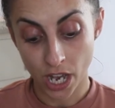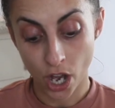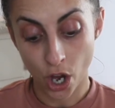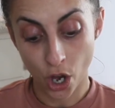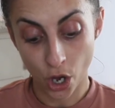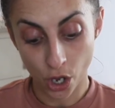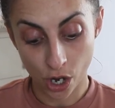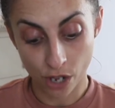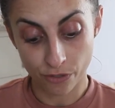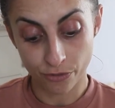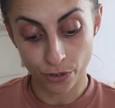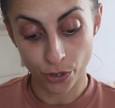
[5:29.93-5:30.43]

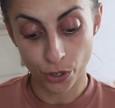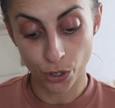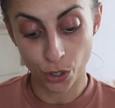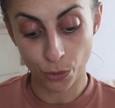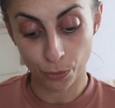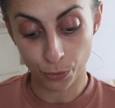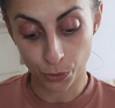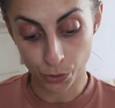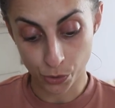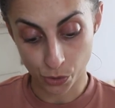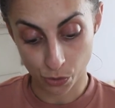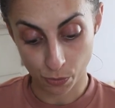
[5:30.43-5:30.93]
olive oil,
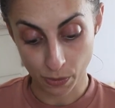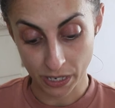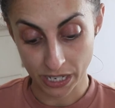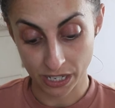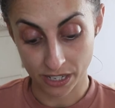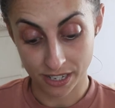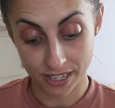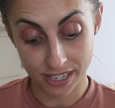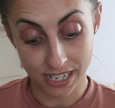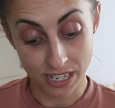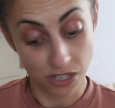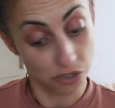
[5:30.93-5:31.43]
broadbean
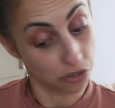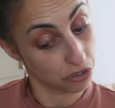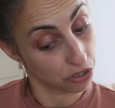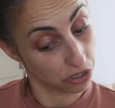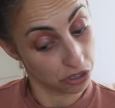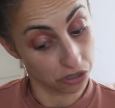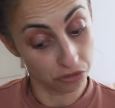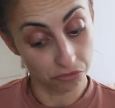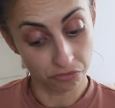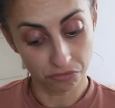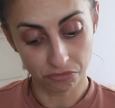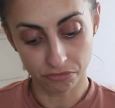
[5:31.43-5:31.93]
seed
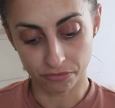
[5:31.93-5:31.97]
oil,